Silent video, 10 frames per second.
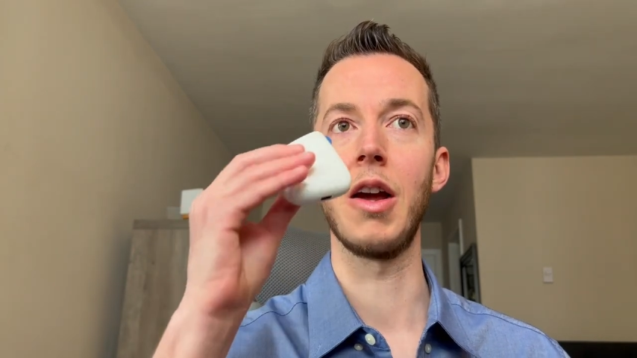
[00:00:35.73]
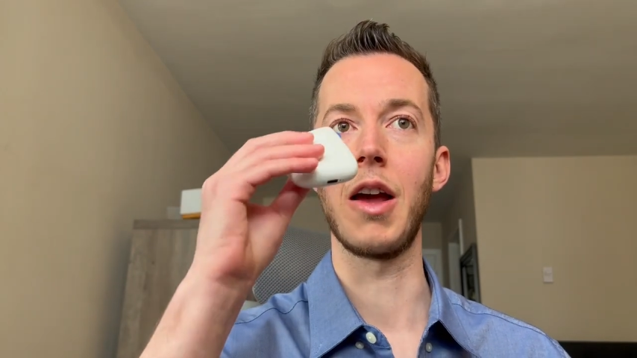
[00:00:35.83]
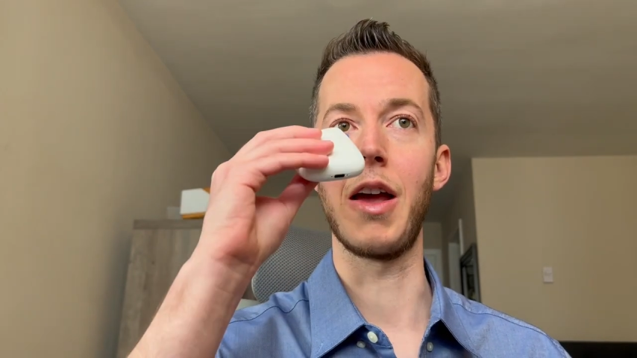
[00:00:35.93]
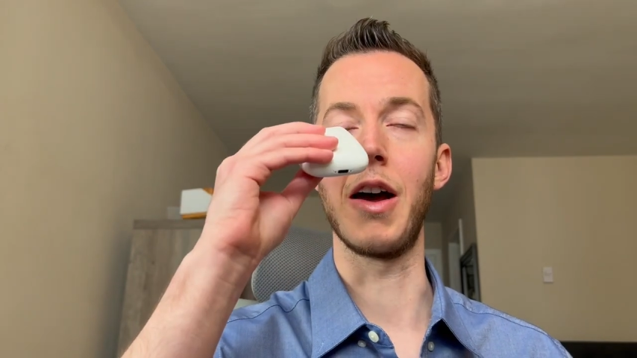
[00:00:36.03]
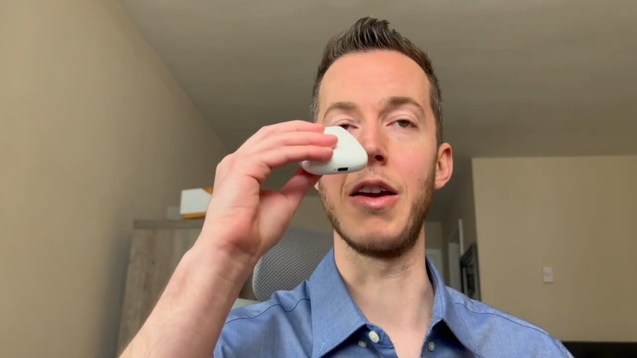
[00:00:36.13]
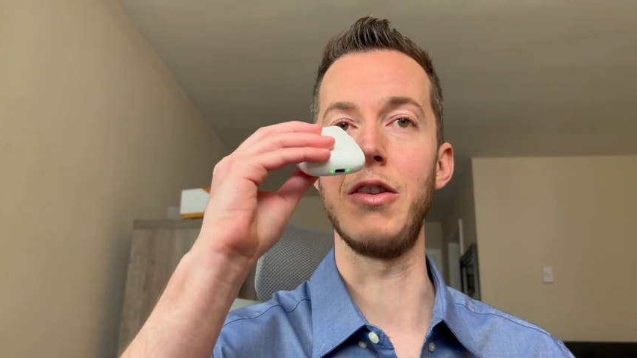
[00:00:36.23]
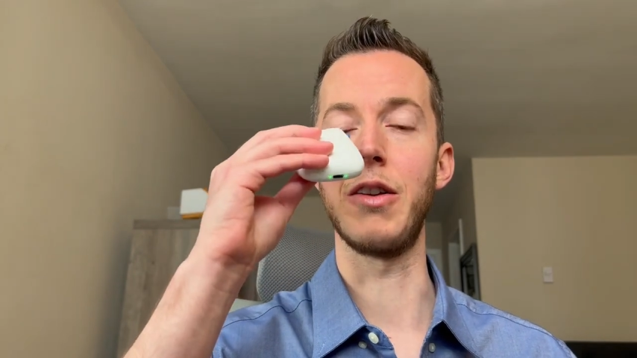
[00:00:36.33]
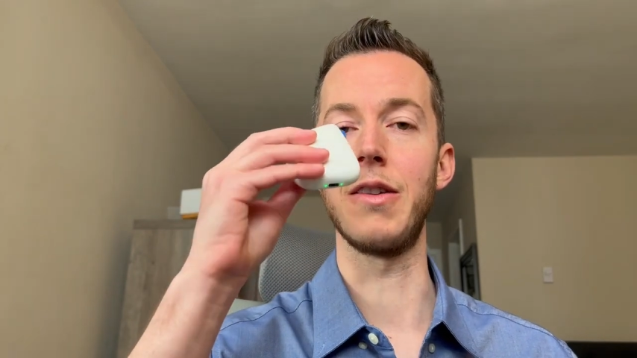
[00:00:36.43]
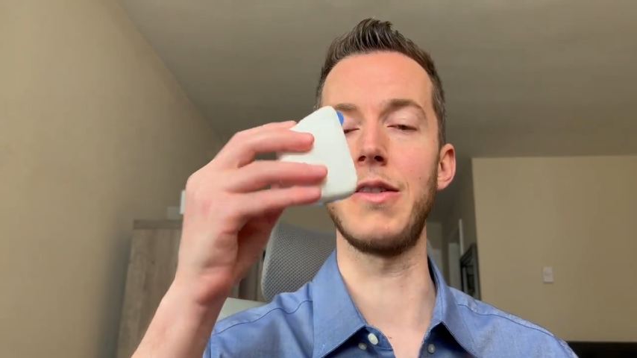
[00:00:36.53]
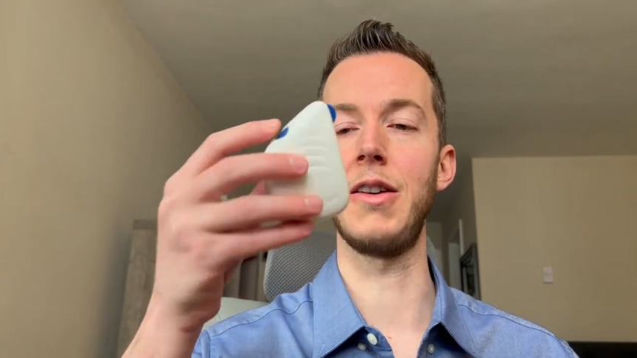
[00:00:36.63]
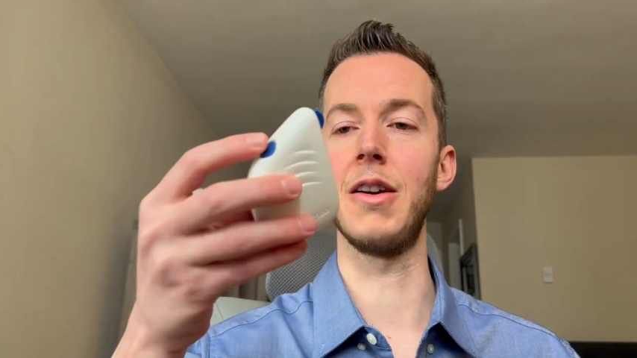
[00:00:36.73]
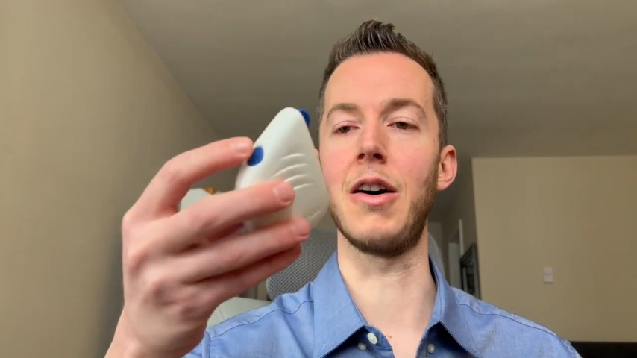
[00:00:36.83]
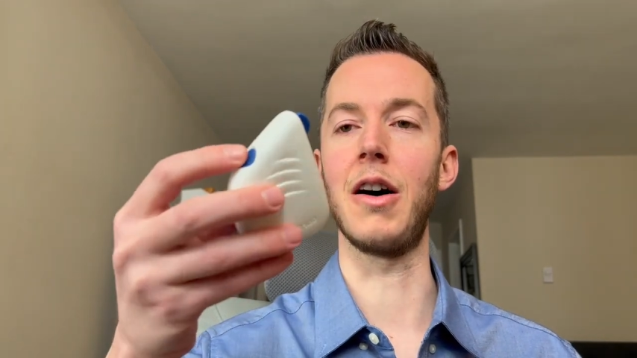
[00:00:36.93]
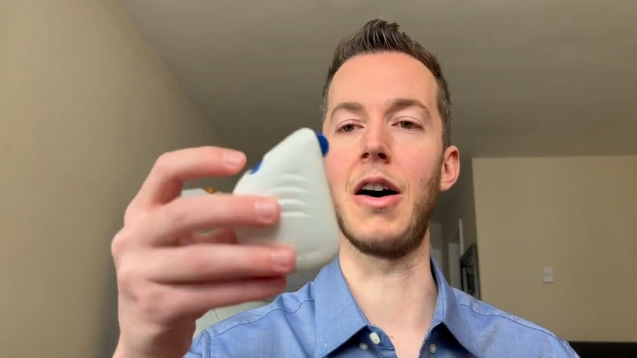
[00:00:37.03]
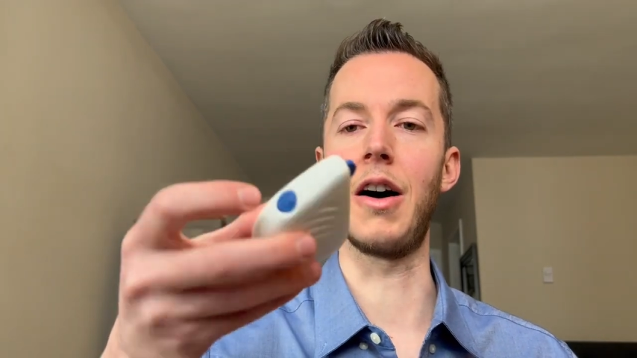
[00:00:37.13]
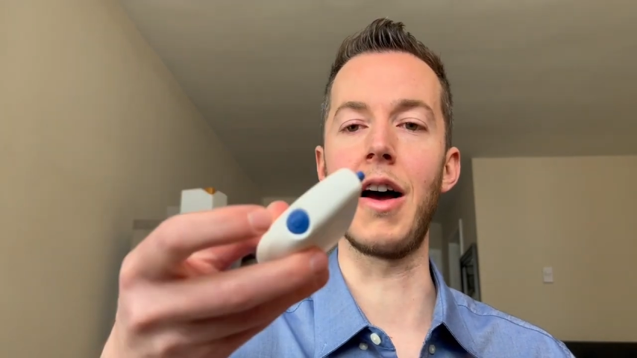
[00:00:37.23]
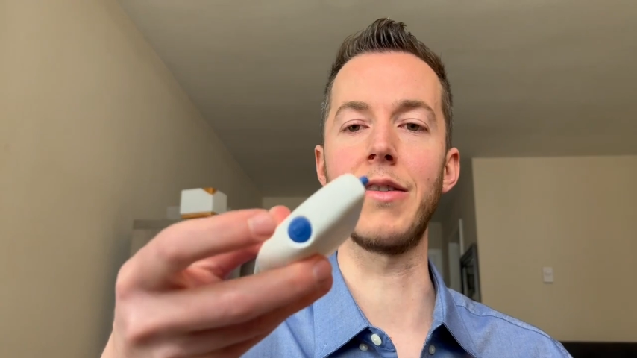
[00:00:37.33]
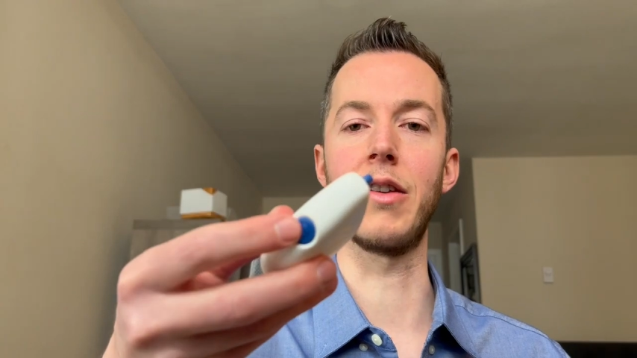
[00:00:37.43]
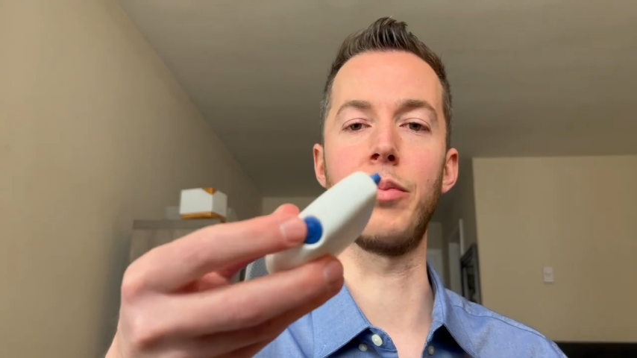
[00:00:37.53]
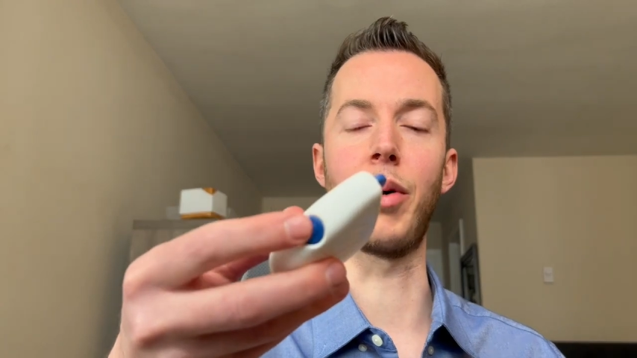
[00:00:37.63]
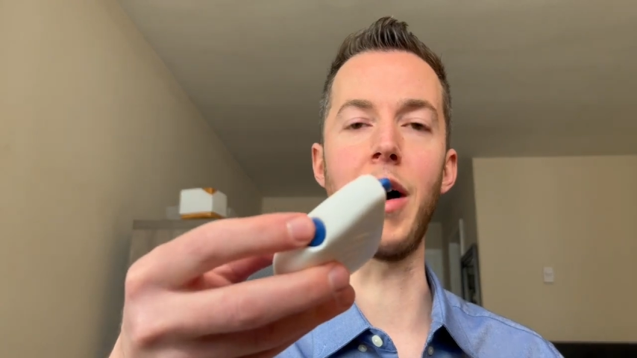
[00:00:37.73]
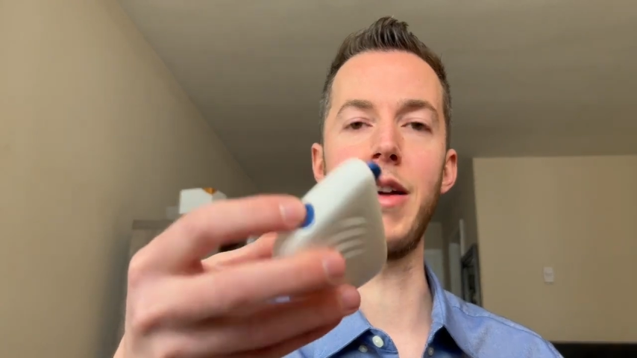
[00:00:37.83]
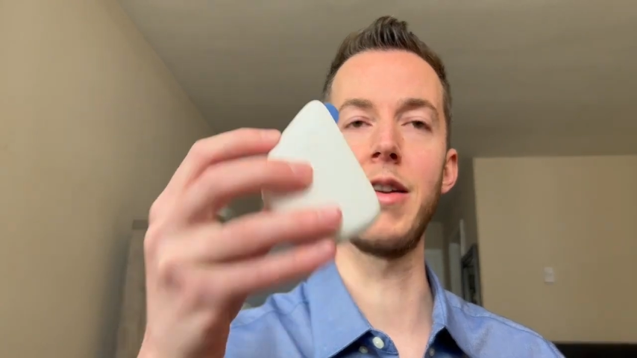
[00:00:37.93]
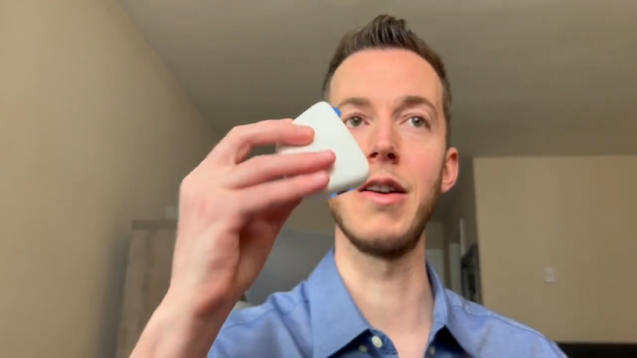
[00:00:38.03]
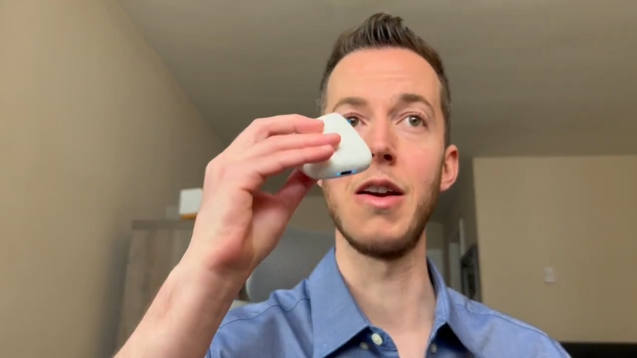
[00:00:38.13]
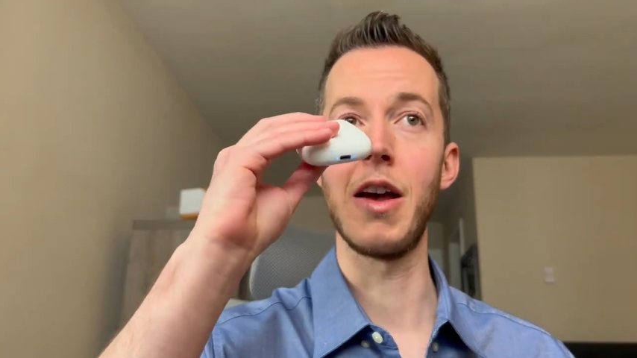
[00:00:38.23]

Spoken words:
And you can see has this button